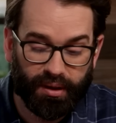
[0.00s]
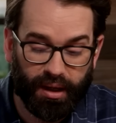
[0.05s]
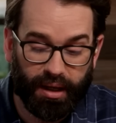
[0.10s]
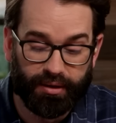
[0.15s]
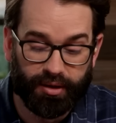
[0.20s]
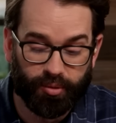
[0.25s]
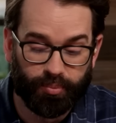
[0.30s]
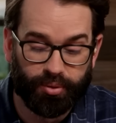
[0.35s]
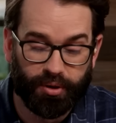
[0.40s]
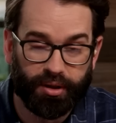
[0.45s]

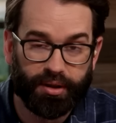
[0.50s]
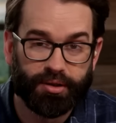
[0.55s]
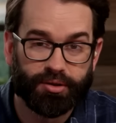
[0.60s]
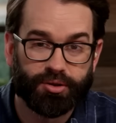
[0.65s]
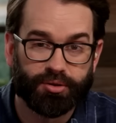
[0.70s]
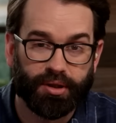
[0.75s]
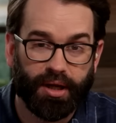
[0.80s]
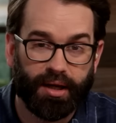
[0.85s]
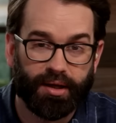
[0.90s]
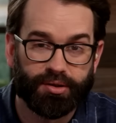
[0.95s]
And their brilliant
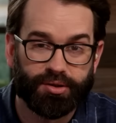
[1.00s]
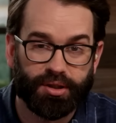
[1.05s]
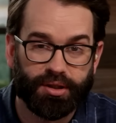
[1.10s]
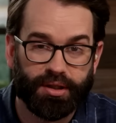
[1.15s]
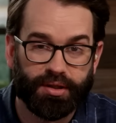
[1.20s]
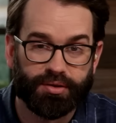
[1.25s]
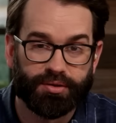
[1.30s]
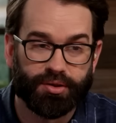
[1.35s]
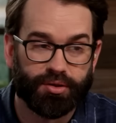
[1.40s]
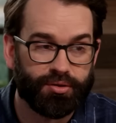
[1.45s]
strategy
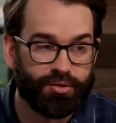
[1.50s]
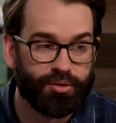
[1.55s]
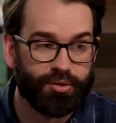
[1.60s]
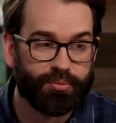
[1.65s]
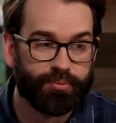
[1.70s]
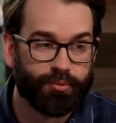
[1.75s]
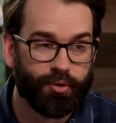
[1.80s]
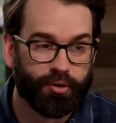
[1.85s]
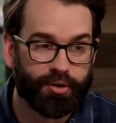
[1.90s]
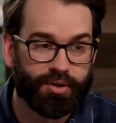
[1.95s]
is to
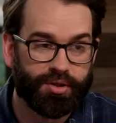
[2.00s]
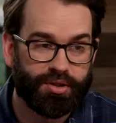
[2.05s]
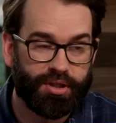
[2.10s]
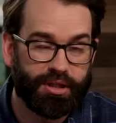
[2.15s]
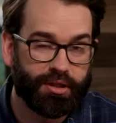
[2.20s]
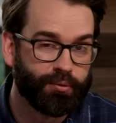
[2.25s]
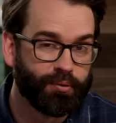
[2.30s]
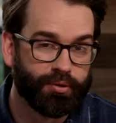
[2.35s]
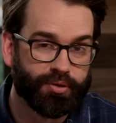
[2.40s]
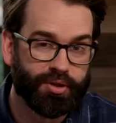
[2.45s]
do more
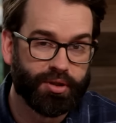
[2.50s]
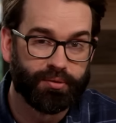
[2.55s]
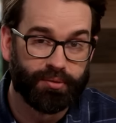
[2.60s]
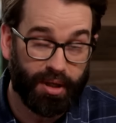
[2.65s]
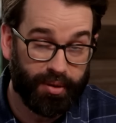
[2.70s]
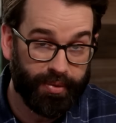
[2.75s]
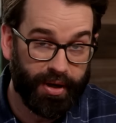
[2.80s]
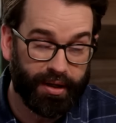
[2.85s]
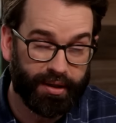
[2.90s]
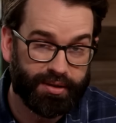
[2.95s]
sequels and
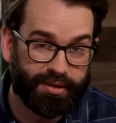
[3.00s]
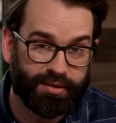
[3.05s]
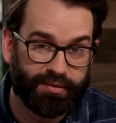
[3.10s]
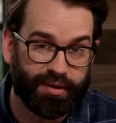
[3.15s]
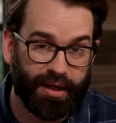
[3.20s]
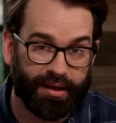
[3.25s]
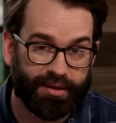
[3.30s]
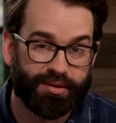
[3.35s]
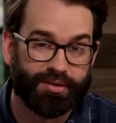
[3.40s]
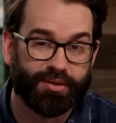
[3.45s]
remakes.
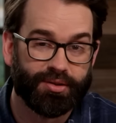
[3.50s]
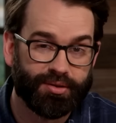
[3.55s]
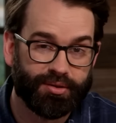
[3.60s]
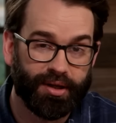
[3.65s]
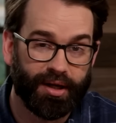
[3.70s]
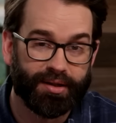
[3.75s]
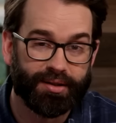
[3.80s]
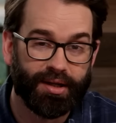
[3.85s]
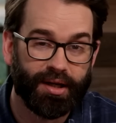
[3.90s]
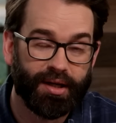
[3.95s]
That's the
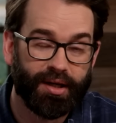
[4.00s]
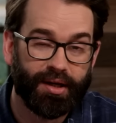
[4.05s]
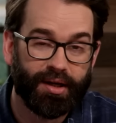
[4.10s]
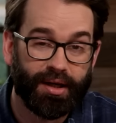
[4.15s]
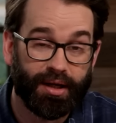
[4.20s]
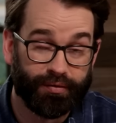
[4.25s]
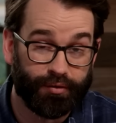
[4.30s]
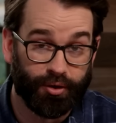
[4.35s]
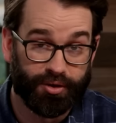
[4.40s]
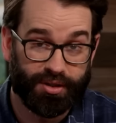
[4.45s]
strategy.
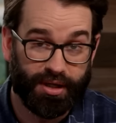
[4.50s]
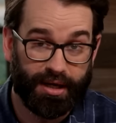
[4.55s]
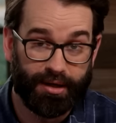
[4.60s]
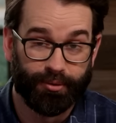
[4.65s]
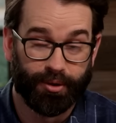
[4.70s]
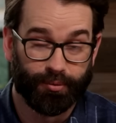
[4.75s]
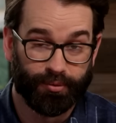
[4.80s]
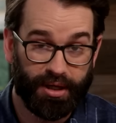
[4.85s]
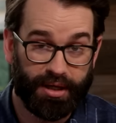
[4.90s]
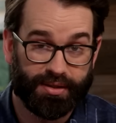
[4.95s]
And of course,
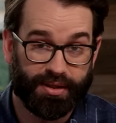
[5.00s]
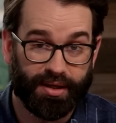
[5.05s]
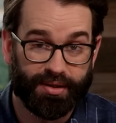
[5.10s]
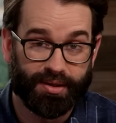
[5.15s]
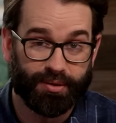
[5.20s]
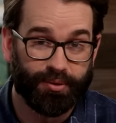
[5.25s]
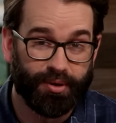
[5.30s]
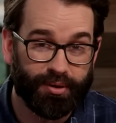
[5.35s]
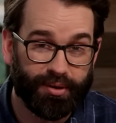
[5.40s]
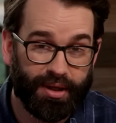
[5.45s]
anyone reads
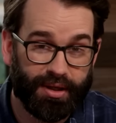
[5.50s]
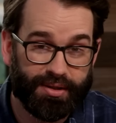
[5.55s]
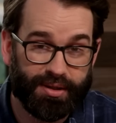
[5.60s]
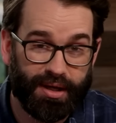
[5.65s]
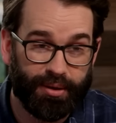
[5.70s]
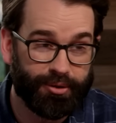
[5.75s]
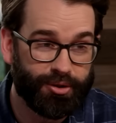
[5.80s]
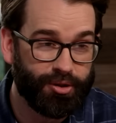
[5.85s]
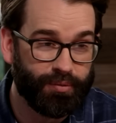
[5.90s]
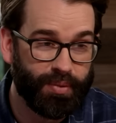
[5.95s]
that, like, isn't
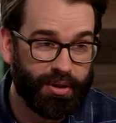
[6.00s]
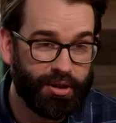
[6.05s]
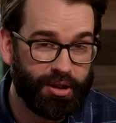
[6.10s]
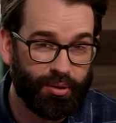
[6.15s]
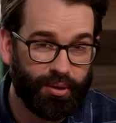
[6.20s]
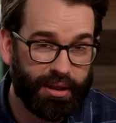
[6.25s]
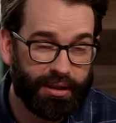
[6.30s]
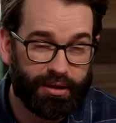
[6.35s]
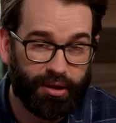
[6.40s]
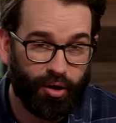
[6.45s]
that what you've been
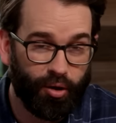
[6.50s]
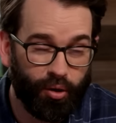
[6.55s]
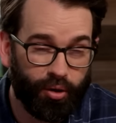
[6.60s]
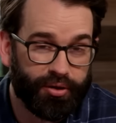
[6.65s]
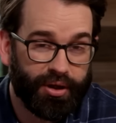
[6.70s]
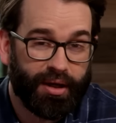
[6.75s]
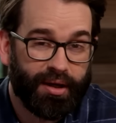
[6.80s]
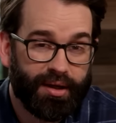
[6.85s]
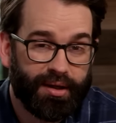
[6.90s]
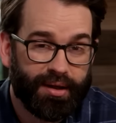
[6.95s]
doing the whole
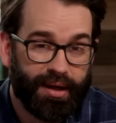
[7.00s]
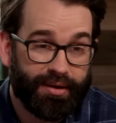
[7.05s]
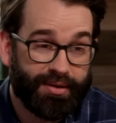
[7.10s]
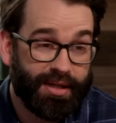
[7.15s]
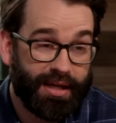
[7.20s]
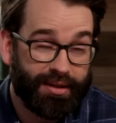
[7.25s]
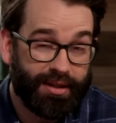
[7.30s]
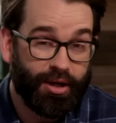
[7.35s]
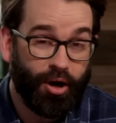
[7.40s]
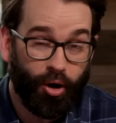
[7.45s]
time?
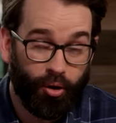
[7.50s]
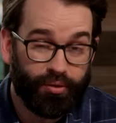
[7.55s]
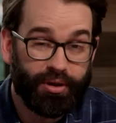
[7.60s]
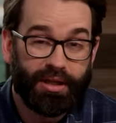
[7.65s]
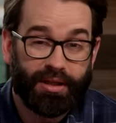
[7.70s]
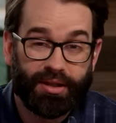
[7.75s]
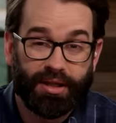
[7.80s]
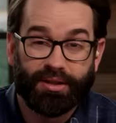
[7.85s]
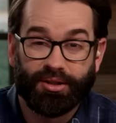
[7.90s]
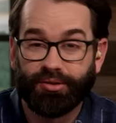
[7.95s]
Isn't that the
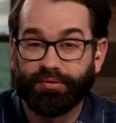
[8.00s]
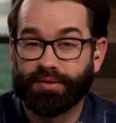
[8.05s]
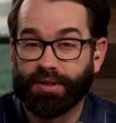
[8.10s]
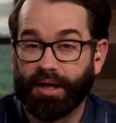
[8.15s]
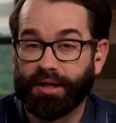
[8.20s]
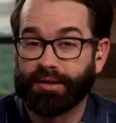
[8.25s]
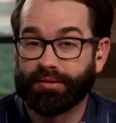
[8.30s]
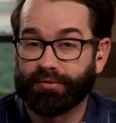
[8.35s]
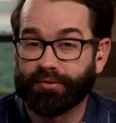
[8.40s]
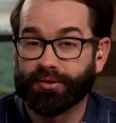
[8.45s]
only thing you've
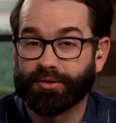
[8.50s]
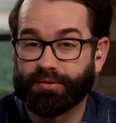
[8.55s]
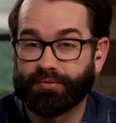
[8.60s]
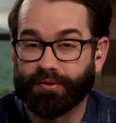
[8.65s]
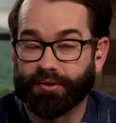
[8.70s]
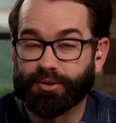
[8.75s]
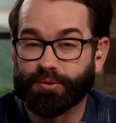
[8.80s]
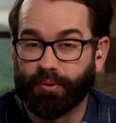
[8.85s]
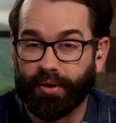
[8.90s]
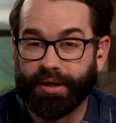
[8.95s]
done for
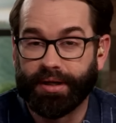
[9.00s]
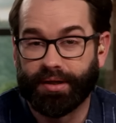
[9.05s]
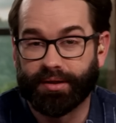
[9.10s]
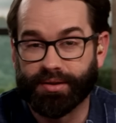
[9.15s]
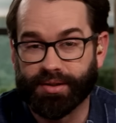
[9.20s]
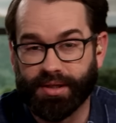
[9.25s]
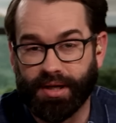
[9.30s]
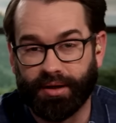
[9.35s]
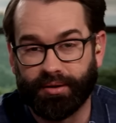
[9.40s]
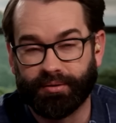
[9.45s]
20
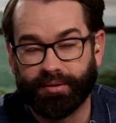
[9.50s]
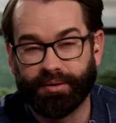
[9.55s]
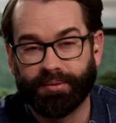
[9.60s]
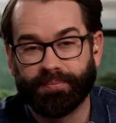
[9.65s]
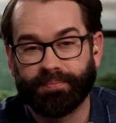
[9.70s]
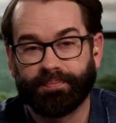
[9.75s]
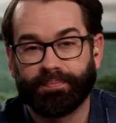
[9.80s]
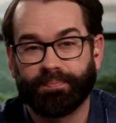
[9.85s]
years now?